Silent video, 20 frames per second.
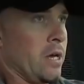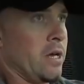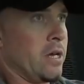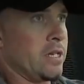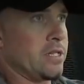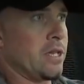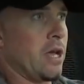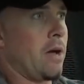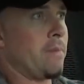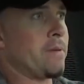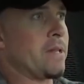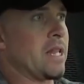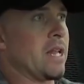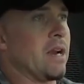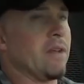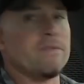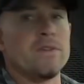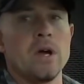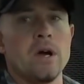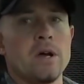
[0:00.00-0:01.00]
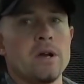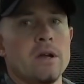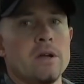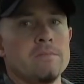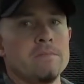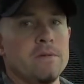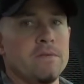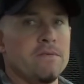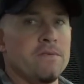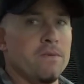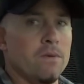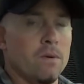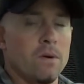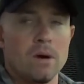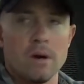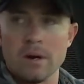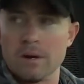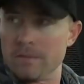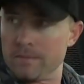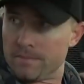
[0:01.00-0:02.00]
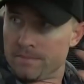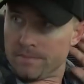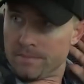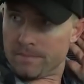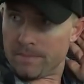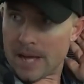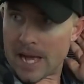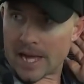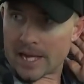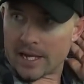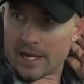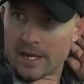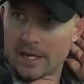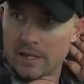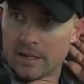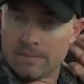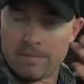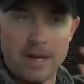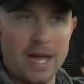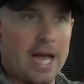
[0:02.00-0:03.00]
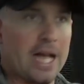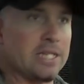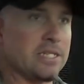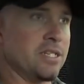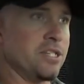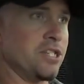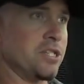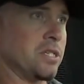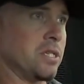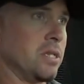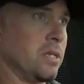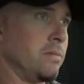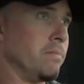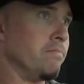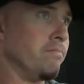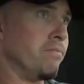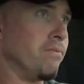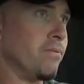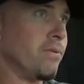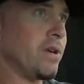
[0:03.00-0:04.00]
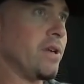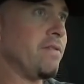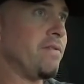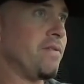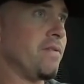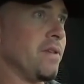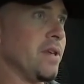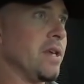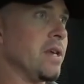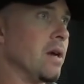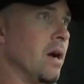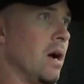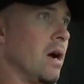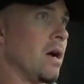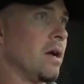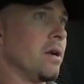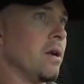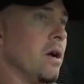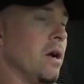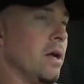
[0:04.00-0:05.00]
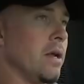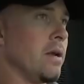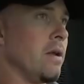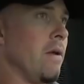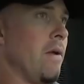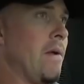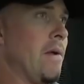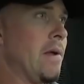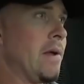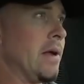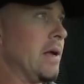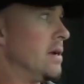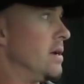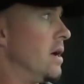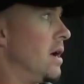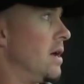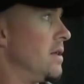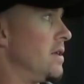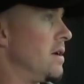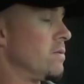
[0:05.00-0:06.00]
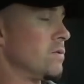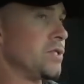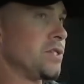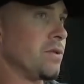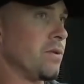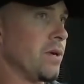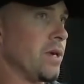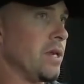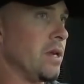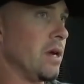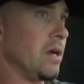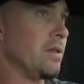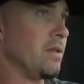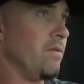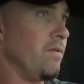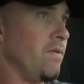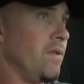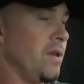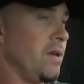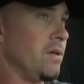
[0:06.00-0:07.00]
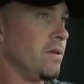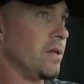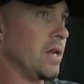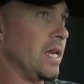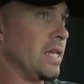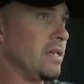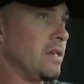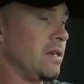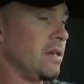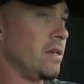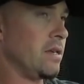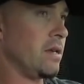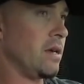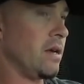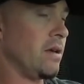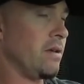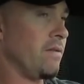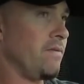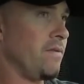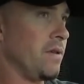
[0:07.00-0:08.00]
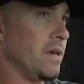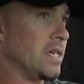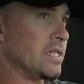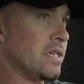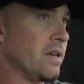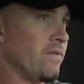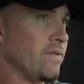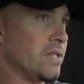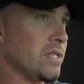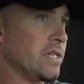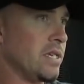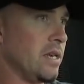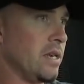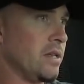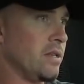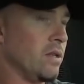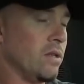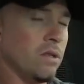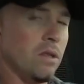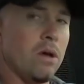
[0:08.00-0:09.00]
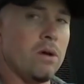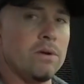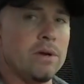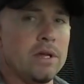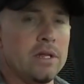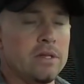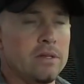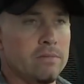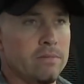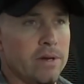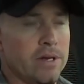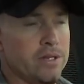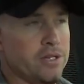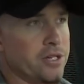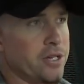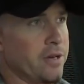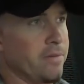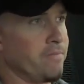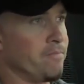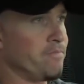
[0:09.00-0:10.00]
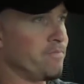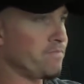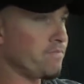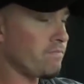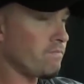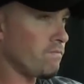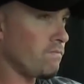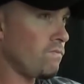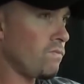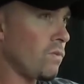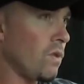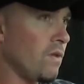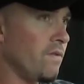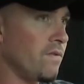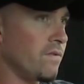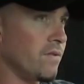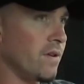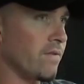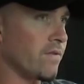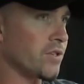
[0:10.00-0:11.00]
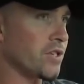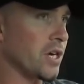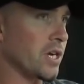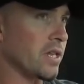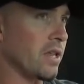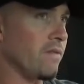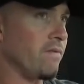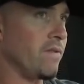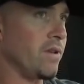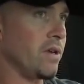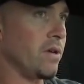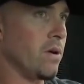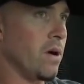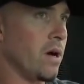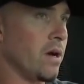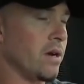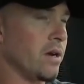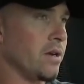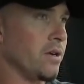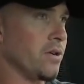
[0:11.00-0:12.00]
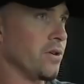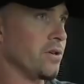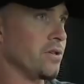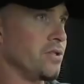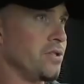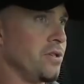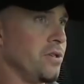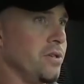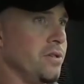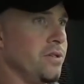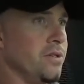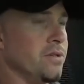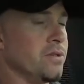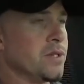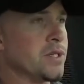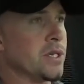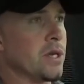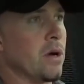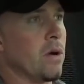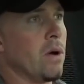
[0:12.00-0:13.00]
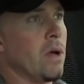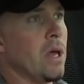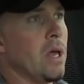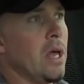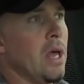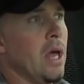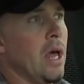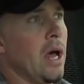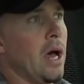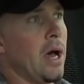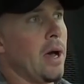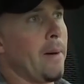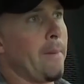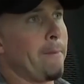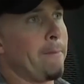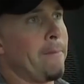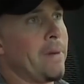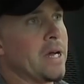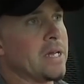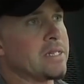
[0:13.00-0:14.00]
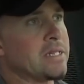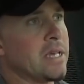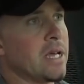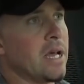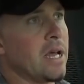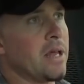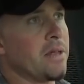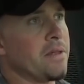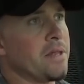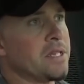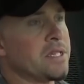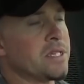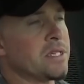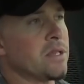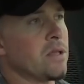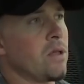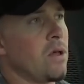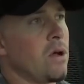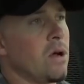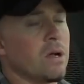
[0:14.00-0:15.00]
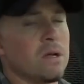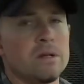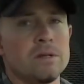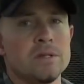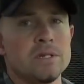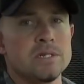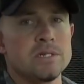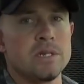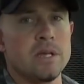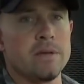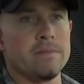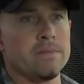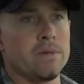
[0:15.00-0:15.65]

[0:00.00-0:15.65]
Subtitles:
topic that I've gone on before back in the past and just briefly gone on. And that was during the video that I did, if you guys haven't seen it, the loading dimension. If you've never checked that video out, I encourage you to do so. But this is along the same